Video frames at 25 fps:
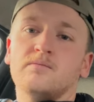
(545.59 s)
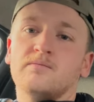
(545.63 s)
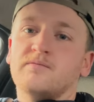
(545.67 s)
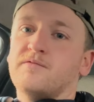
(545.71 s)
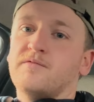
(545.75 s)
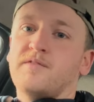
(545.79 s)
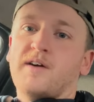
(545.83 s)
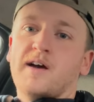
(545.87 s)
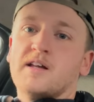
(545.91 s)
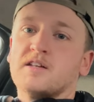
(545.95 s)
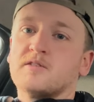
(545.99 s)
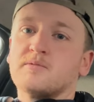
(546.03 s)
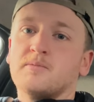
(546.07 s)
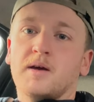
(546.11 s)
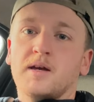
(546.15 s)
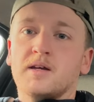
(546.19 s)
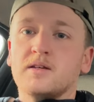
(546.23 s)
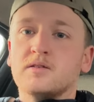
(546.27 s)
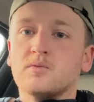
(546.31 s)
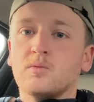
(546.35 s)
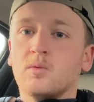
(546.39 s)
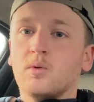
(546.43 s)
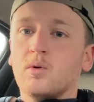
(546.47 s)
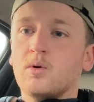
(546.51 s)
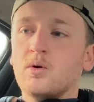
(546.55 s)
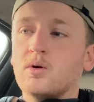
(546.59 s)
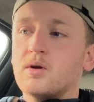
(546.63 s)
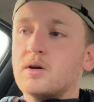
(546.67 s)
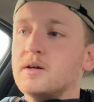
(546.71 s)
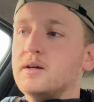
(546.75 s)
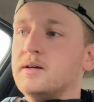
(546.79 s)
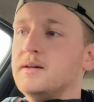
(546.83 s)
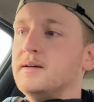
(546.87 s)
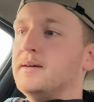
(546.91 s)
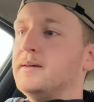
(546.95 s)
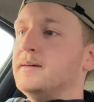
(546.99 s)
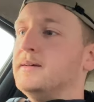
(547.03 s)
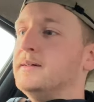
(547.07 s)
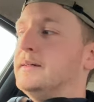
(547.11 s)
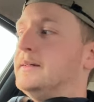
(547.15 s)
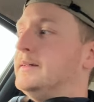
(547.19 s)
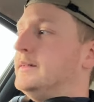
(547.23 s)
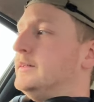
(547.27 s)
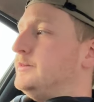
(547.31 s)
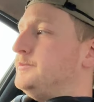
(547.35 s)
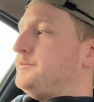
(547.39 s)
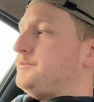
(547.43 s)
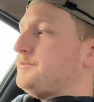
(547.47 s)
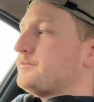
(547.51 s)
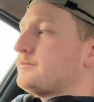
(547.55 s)
fast paced walk,
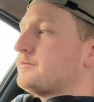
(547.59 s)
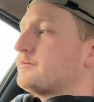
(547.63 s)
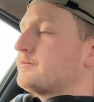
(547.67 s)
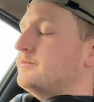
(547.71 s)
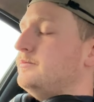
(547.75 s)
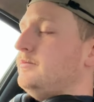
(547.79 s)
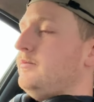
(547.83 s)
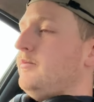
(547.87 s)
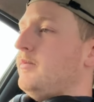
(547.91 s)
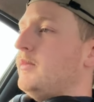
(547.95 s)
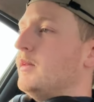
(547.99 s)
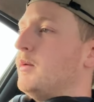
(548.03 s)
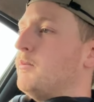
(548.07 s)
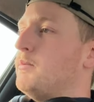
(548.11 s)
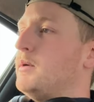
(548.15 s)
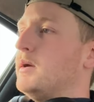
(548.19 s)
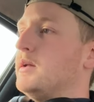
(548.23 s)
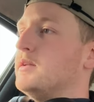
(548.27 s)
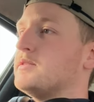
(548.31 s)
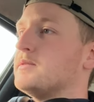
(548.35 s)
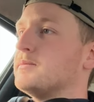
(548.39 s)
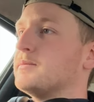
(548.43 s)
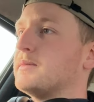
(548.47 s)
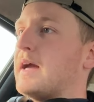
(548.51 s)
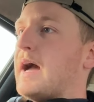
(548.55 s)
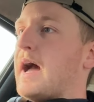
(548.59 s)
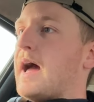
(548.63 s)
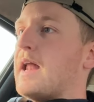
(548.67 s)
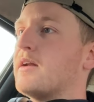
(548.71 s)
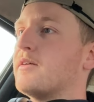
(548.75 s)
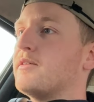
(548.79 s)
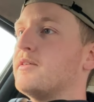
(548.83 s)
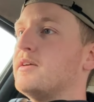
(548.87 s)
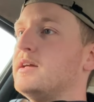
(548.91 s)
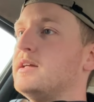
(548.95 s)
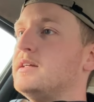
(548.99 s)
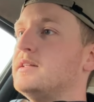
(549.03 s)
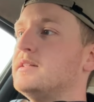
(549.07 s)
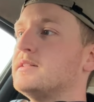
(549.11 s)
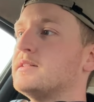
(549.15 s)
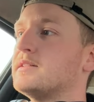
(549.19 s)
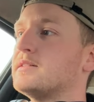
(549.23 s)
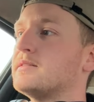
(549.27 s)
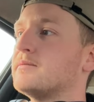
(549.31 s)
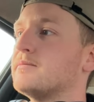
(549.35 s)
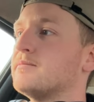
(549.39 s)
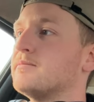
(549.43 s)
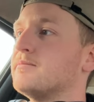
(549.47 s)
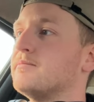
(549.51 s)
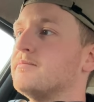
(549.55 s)
burn some
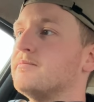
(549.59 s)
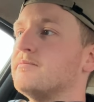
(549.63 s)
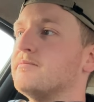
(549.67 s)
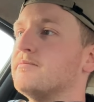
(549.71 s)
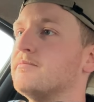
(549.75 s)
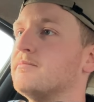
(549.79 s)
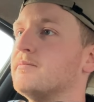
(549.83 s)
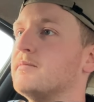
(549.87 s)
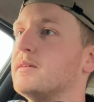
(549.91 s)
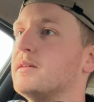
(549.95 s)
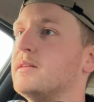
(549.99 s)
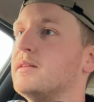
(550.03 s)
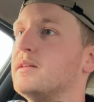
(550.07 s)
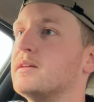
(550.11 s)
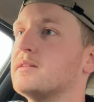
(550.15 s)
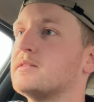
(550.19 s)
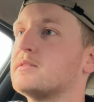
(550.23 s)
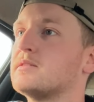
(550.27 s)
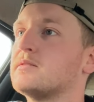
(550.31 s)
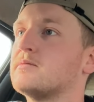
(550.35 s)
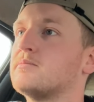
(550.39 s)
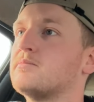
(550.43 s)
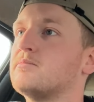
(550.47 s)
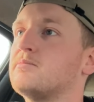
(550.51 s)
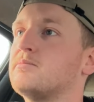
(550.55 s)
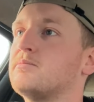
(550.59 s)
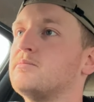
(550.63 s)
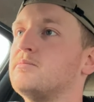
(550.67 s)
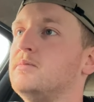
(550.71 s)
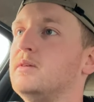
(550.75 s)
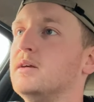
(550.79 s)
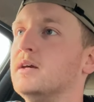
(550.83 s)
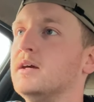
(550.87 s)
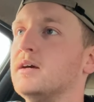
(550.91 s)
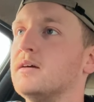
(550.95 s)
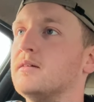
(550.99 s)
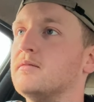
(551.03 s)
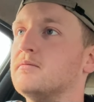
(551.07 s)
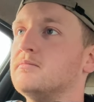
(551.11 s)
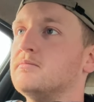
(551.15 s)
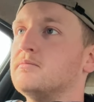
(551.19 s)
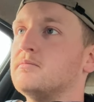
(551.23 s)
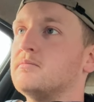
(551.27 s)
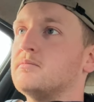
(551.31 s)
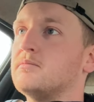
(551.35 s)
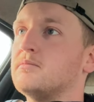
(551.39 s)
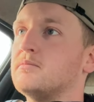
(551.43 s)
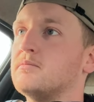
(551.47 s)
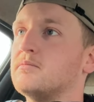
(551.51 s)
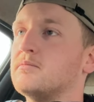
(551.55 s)
calories, and that's, yeah,
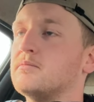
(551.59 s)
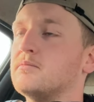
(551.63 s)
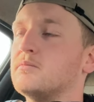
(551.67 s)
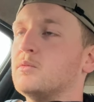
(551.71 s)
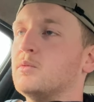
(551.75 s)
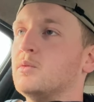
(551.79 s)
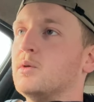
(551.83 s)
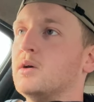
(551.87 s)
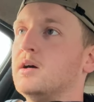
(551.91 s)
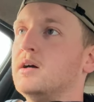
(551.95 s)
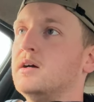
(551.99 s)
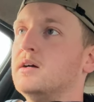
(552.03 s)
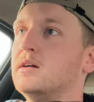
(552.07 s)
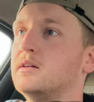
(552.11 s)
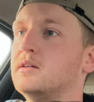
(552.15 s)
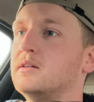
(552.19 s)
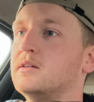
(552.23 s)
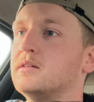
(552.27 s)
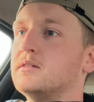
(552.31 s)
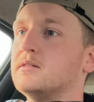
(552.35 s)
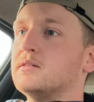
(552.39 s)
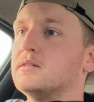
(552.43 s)
work.